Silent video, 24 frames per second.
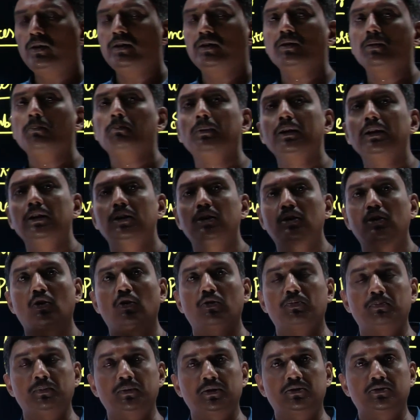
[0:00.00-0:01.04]
What is the meaning
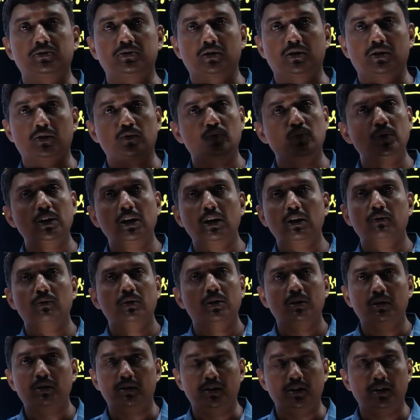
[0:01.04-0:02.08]
of mixture? We have
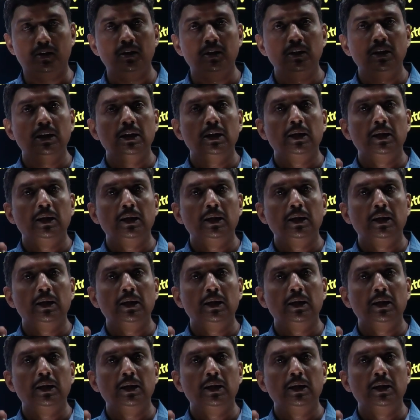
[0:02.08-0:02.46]
heard.